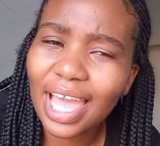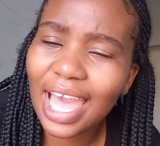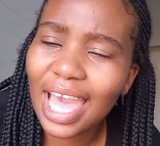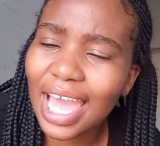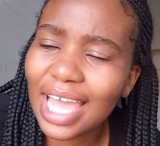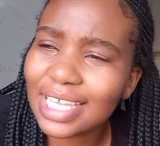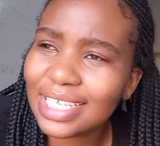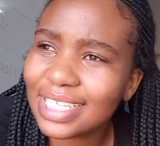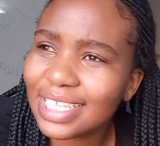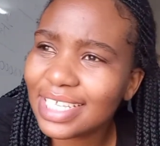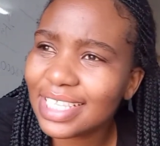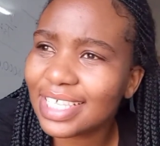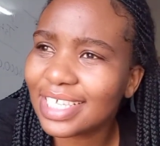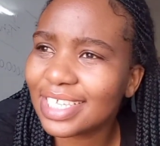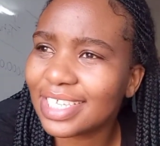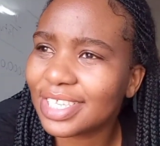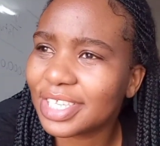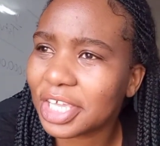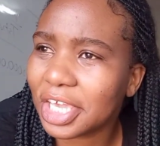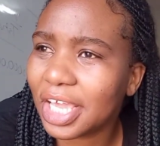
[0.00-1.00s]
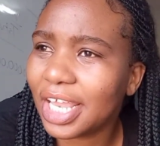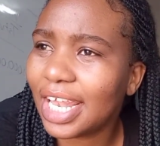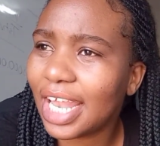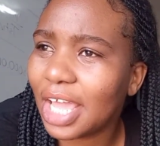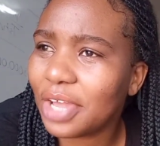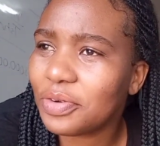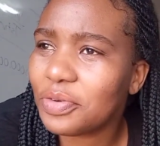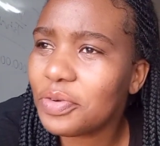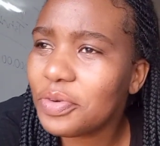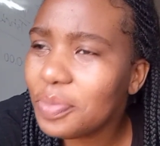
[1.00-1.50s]
I see this girl
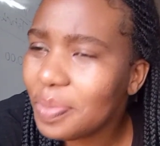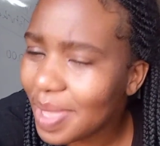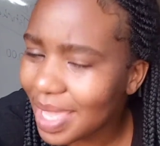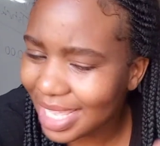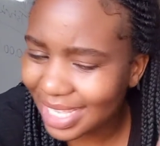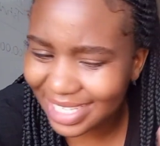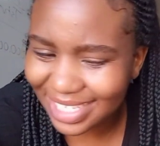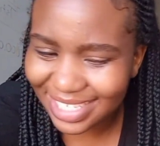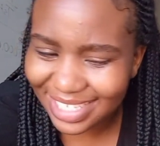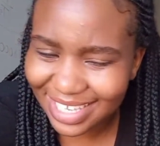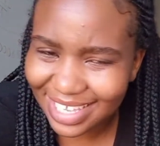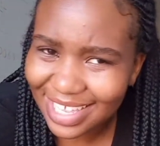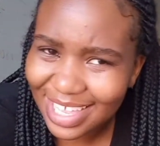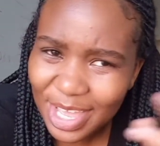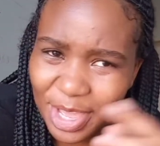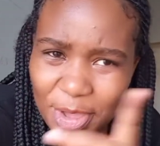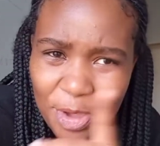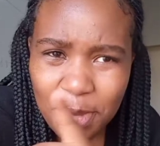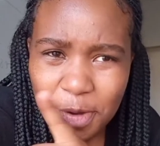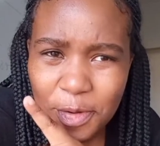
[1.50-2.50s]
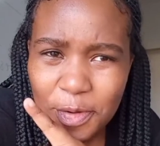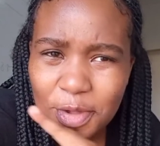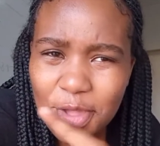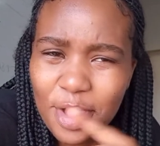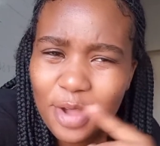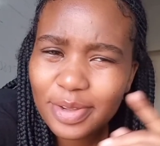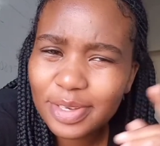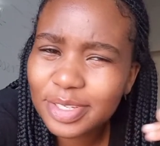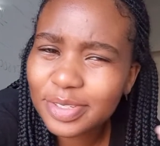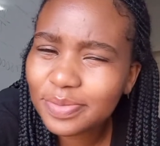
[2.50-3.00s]
like ubizi. Ah,